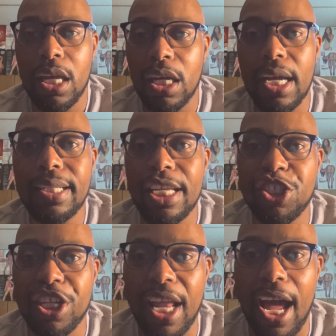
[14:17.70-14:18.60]
cut that
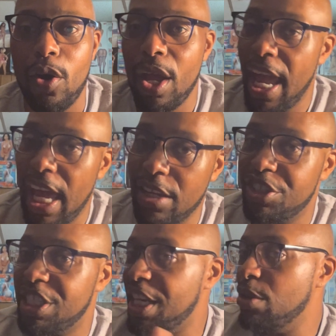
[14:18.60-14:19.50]
shit out. And if
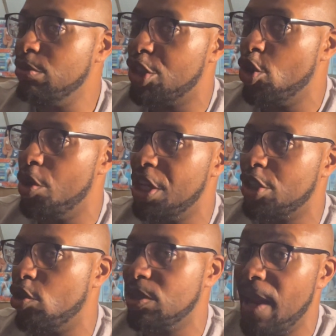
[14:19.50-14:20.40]
she was doing it
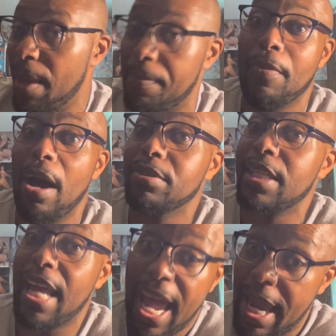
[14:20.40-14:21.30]
towards black people, I would
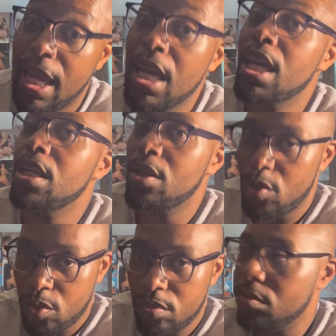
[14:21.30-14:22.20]
say, hey,
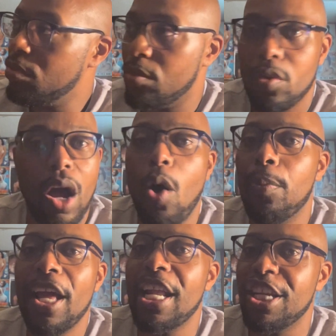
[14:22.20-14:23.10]
I don't
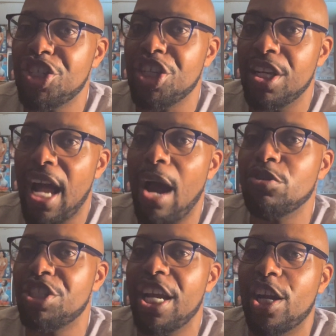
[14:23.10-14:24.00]
play that shit. I
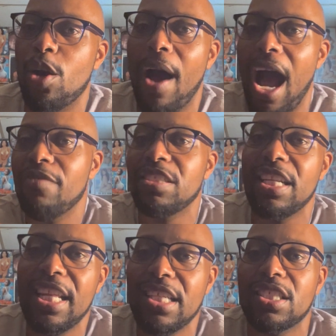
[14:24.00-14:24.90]
would check her. But
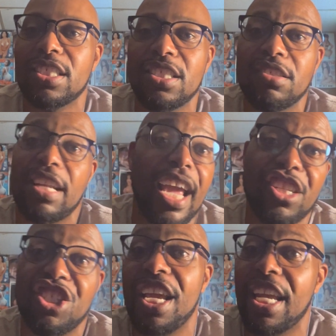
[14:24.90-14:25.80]
obviously, this sister
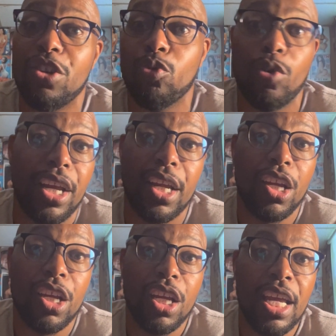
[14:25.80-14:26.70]
ain't checking Rick.
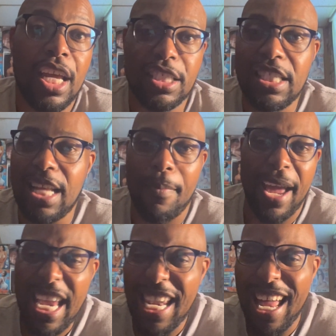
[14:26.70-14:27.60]
She's talking
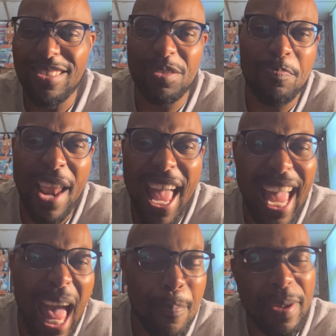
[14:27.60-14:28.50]
about he loves black
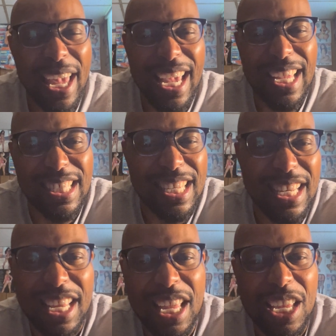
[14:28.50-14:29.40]
eyed peas
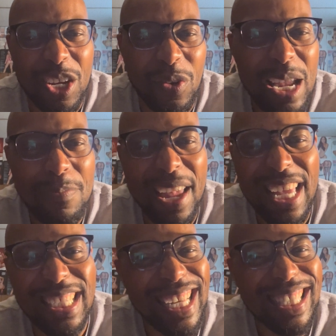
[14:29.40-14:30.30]
and green
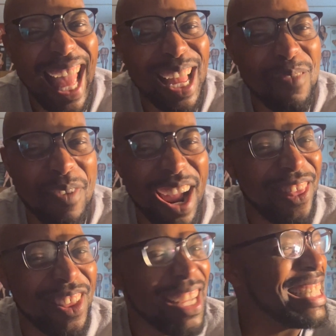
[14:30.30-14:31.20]
beans just like a
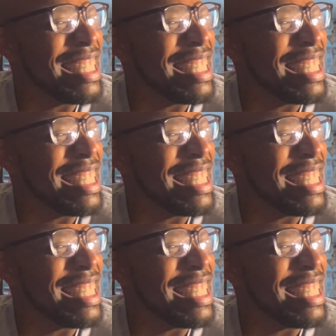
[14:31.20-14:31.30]
brother.